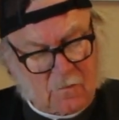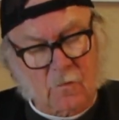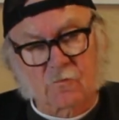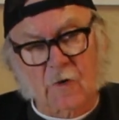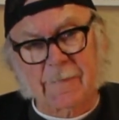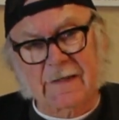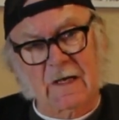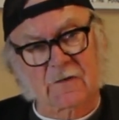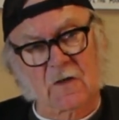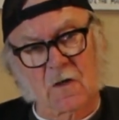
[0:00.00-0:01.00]
rubbing
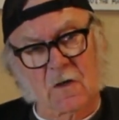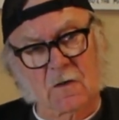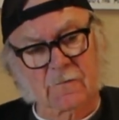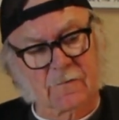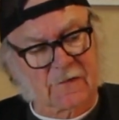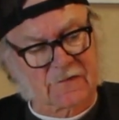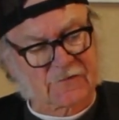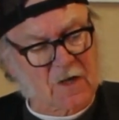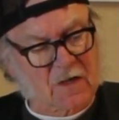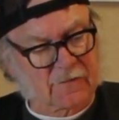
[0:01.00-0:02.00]
alcohol. The
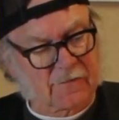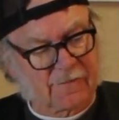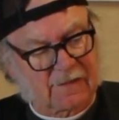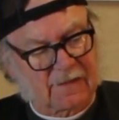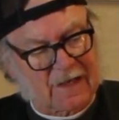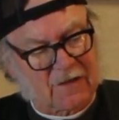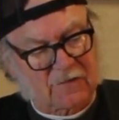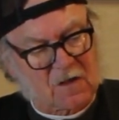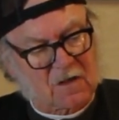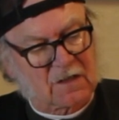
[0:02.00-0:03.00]
stronger the
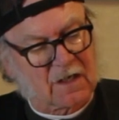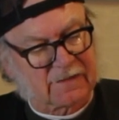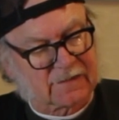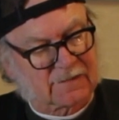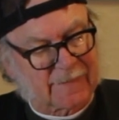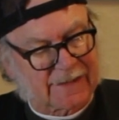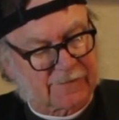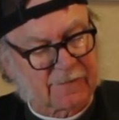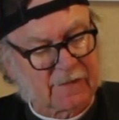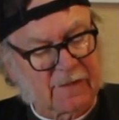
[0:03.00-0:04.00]
alcohol content, the
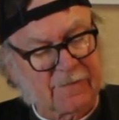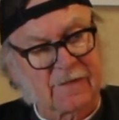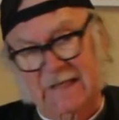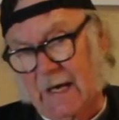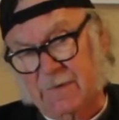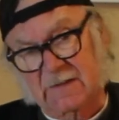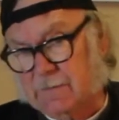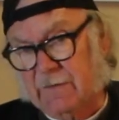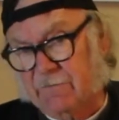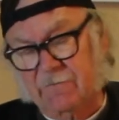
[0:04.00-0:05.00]
better. This happens
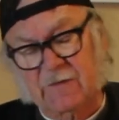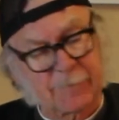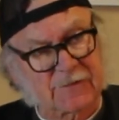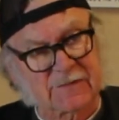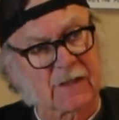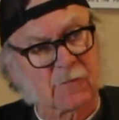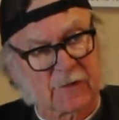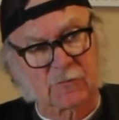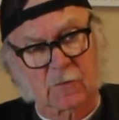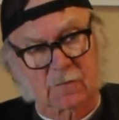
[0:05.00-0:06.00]
to be 50%,
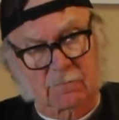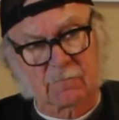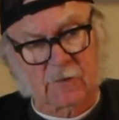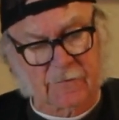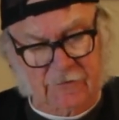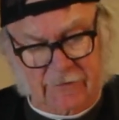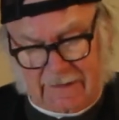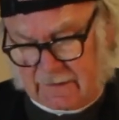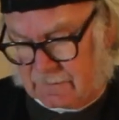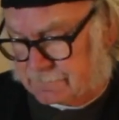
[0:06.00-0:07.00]
which will do the trick.